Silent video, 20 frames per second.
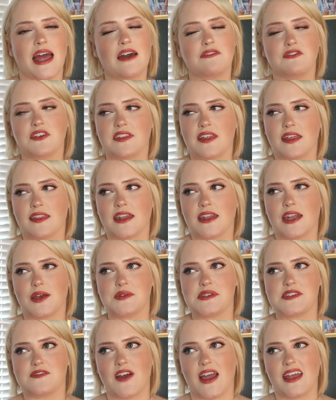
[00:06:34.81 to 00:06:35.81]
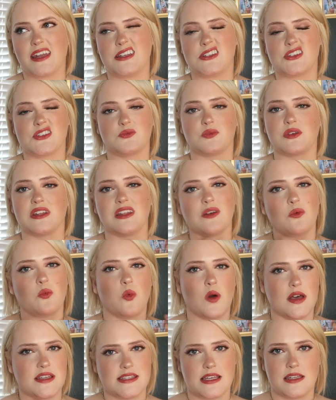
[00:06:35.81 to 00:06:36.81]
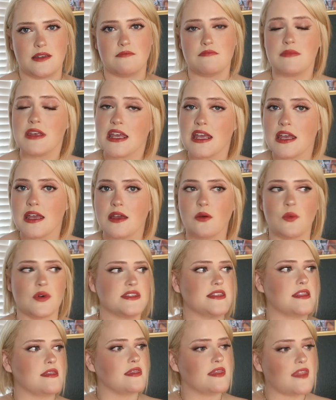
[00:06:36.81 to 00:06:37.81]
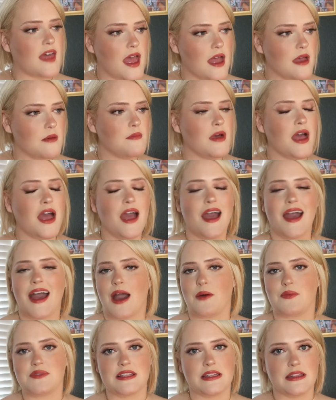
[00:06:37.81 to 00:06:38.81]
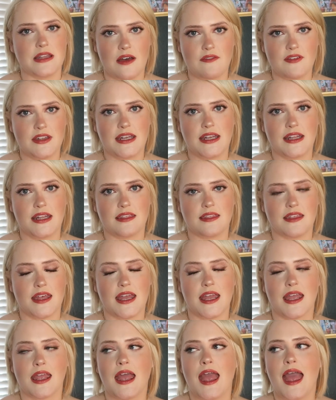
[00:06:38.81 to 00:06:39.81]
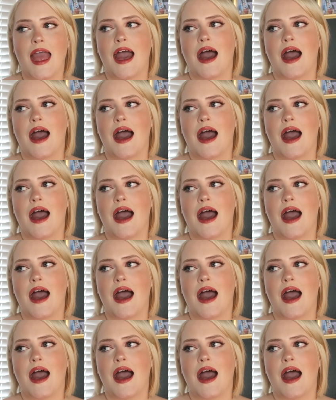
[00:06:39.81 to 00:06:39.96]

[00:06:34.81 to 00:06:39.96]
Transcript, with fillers: everything that I was finding just really wasn't me it wasn't them I wasn't loving anything